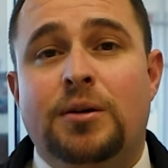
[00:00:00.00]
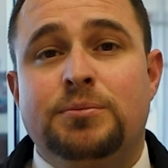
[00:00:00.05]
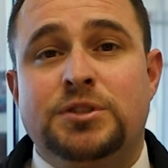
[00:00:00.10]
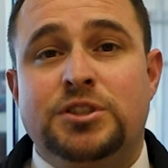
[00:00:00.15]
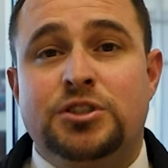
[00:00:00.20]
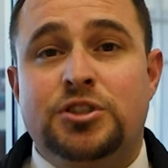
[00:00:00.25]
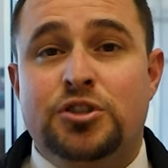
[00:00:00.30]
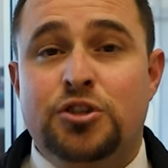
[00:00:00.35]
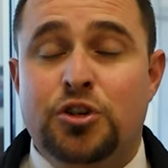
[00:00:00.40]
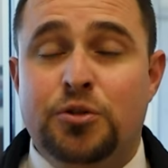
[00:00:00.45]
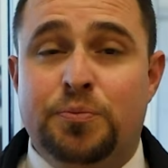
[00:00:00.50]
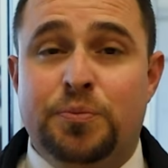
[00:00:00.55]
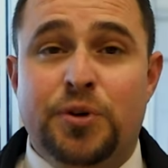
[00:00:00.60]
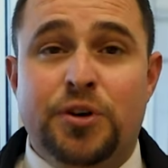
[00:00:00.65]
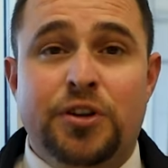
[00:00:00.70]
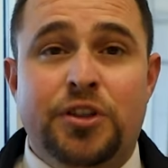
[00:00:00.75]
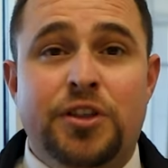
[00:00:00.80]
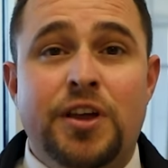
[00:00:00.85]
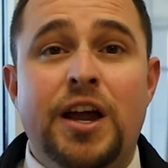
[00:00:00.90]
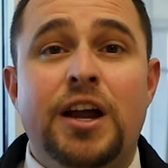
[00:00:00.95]
I'm
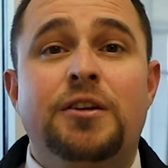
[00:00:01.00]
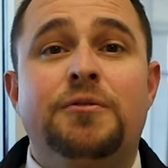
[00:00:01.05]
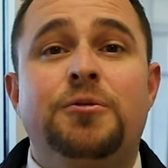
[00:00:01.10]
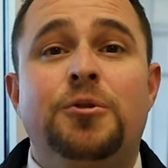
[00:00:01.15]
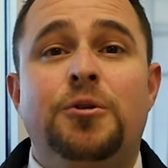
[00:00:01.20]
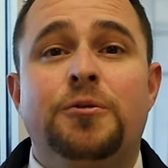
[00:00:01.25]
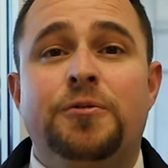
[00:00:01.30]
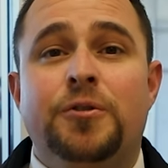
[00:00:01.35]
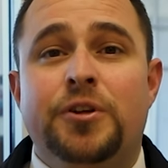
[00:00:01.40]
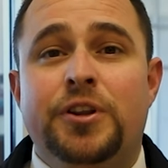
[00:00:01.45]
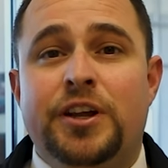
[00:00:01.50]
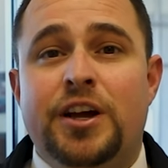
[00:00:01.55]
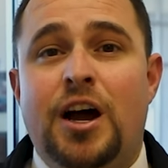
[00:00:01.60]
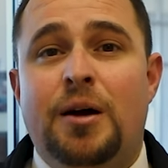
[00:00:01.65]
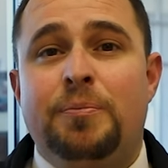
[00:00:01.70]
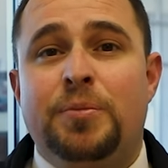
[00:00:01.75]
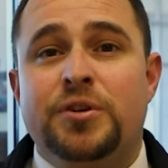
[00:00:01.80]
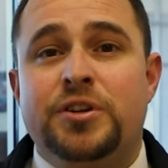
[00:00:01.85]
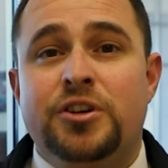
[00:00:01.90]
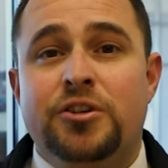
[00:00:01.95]
super thankful for the
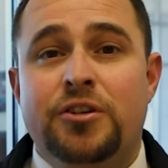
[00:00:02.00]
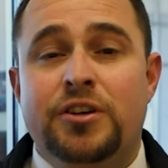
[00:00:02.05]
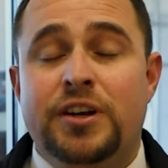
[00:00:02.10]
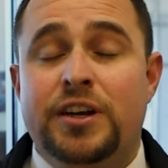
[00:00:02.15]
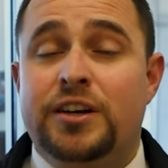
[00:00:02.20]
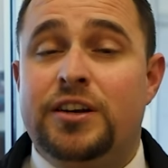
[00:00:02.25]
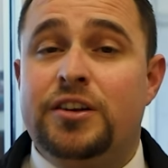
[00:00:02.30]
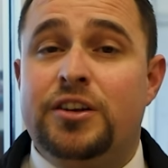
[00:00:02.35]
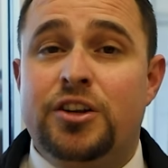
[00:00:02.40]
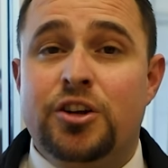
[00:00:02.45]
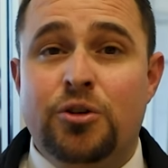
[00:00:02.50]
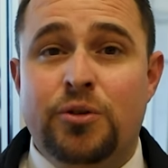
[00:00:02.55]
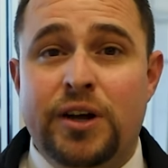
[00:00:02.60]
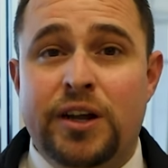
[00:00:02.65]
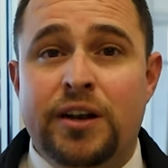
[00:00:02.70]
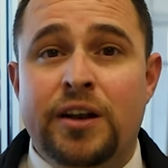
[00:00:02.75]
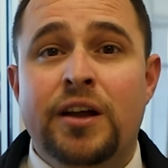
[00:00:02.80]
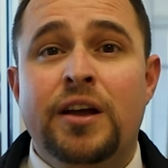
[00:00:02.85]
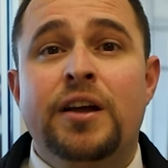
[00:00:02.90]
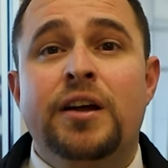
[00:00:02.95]
opportunity to do
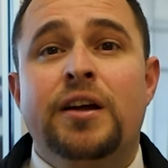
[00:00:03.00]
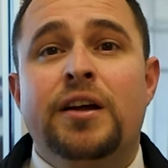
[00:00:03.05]
it.